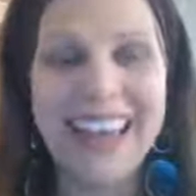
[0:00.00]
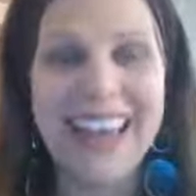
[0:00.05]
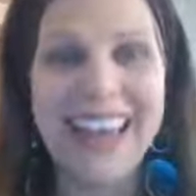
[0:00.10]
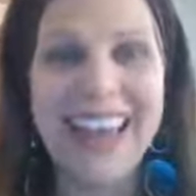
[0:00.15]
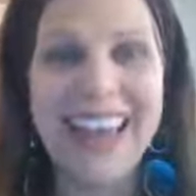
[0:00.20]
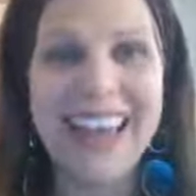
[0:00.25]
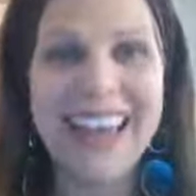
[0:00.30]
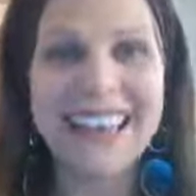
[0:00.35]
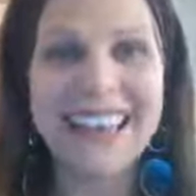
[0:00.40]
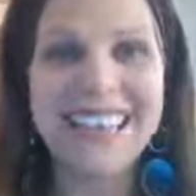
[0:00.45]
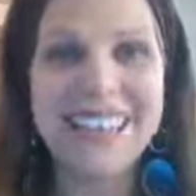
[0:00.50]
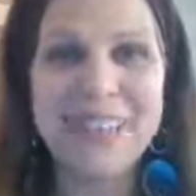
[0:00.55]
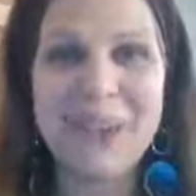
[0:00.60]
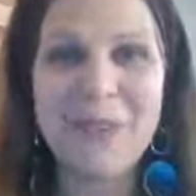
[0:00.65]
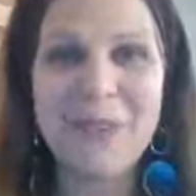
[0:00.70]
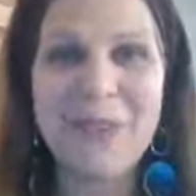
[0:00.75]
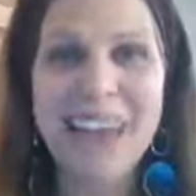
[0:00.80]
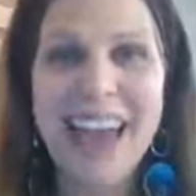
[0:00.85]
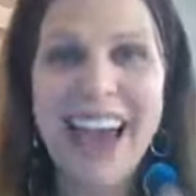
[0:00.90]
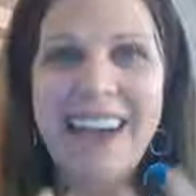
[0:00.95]
And so
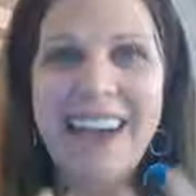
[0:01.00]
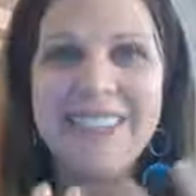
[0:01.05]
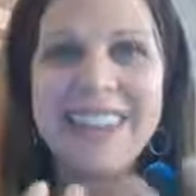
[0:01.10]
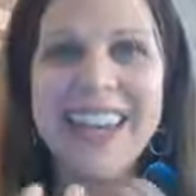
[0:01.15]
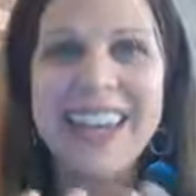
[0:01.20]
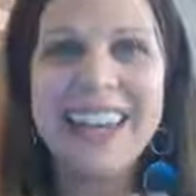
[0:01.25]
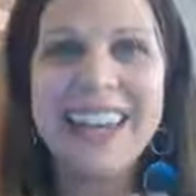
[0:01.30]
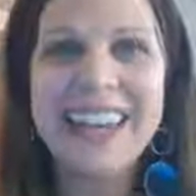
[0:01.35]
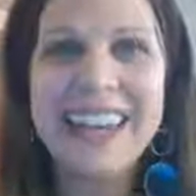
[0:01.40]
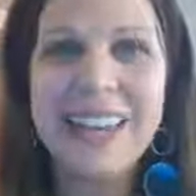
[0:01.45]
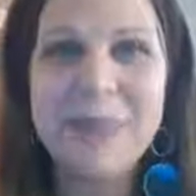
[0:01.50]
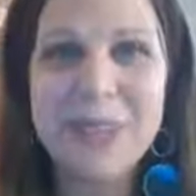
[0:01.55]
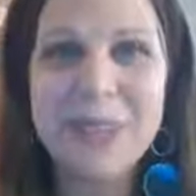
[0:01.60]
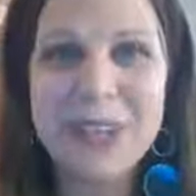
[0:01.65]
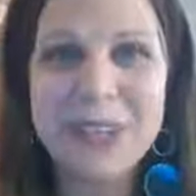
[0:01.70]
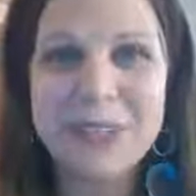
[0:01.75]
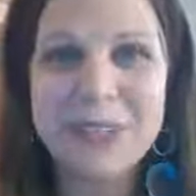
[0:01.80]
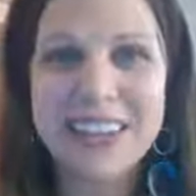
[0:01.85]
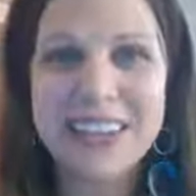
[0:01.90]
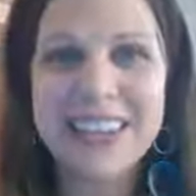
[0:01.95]
we have that
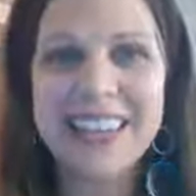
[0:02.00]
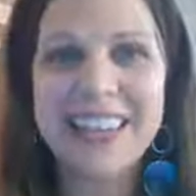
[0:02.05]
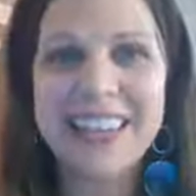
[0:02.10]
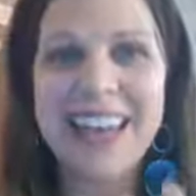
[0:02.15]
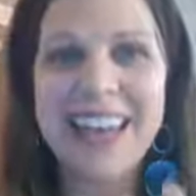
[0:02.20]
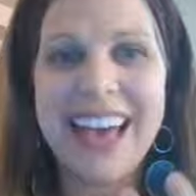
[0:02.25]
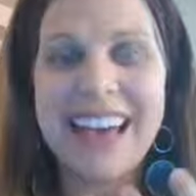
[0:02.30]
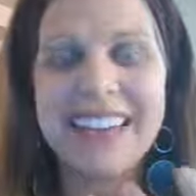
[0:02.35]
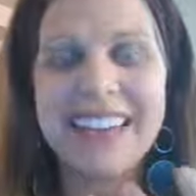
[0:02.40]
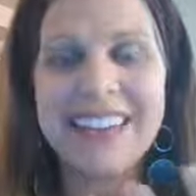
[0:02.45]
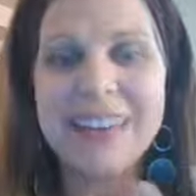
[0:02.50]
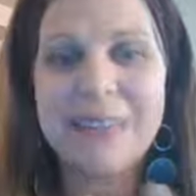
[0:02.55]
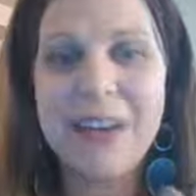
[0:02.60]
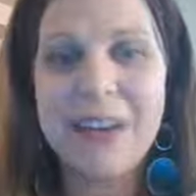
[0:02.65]
imagery and that